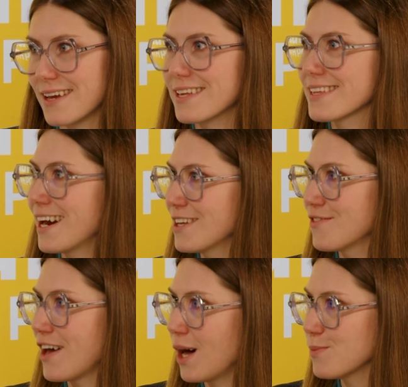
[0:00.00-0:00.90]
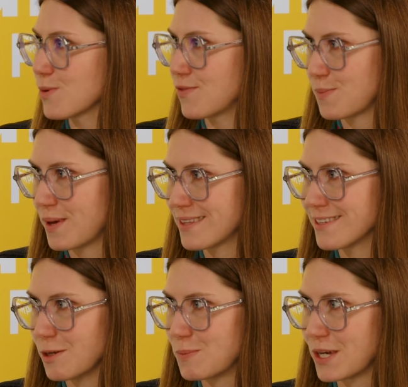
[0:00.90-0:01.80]
and it kind of helps with your
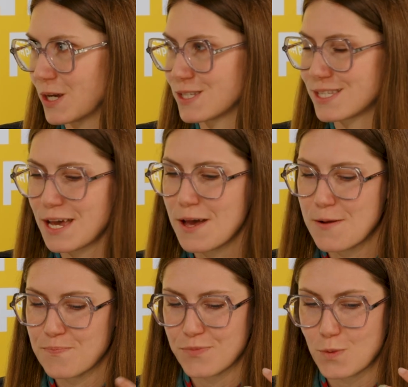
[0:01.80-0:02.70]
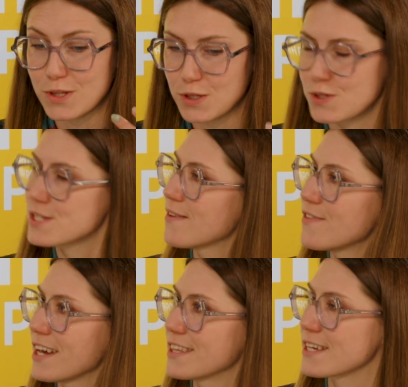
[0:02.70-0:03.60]
mental, because when you do
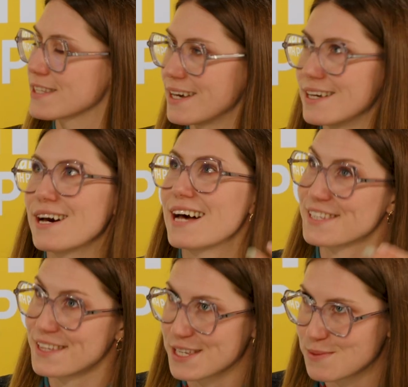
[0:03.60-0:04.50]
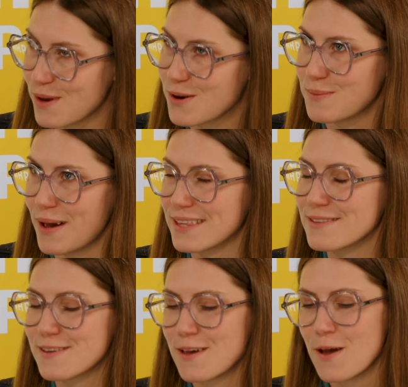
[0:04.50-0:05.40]
something as an experiment,